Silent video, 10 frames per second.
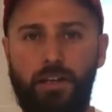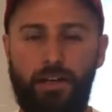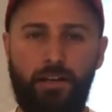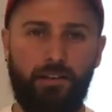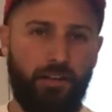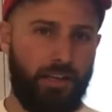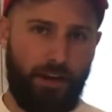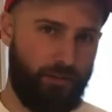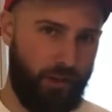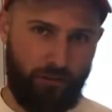Like
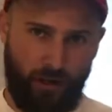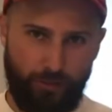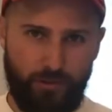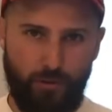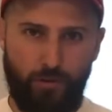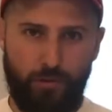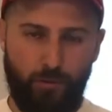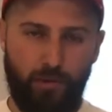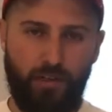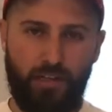every other episode,
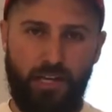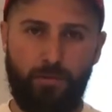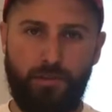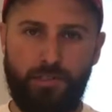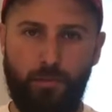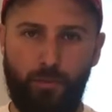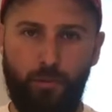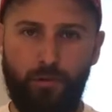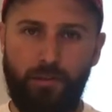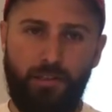we're gonna keep it simple,